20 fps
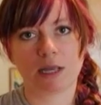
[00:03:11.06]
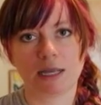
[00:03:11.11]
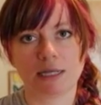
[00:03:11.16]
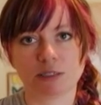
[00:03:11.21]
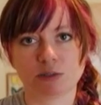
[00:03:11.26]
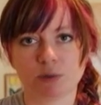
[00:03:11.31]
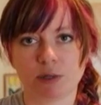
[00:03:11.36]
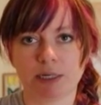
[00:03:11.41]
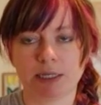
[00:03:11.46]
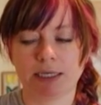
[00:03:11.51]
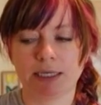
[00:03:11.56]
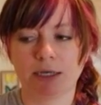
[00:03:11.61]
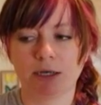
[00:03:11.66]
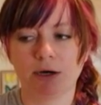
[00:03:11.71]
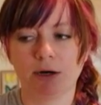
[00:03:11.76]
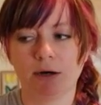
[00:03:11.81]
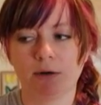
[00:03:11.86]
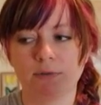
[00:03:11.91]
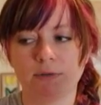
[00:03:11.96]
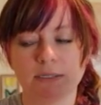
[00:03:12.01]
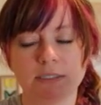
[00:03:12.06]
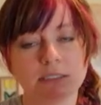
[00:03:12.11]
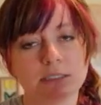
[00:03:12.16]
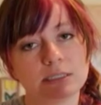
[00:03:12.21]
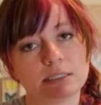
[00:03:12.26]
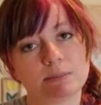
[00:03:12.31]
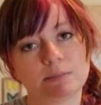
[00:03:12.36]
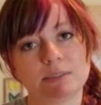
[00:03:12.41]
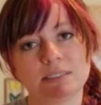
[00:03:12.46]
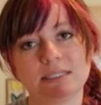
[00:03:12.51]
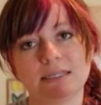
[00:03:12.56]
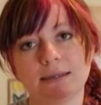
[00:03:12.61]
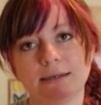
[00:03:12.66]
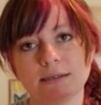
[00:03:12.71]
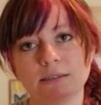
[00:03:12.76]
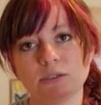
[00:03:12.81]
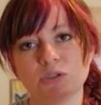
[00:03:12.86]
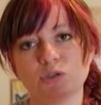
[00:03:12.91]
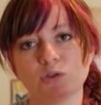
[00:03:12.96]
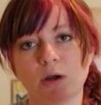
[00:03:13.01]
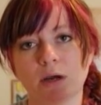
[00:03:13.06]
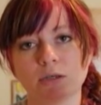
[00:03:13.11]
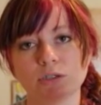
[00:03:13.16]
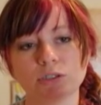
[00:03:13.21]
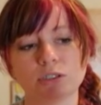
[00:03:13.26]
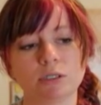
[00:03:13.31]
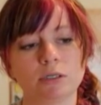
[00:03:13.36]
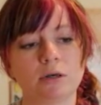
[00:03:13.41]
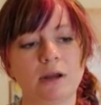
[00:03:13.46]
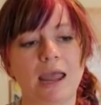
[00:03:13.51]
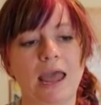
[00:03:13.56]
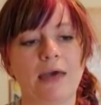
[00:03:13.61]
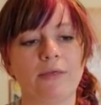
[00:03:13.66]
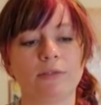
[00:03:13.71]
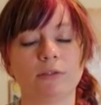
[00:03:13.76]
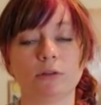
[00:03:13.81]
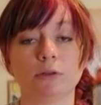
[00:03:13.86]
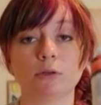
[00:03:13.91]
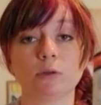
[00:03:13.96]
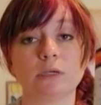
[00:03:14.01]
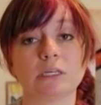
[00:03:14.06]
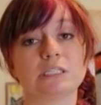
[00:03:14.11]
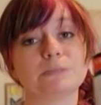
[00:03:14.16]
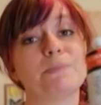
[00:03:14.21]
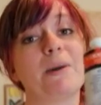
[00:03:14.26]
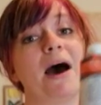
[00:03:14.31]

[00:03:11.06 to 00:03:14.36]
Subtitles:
kinds right here. This is the Matisse Structure and the Lucas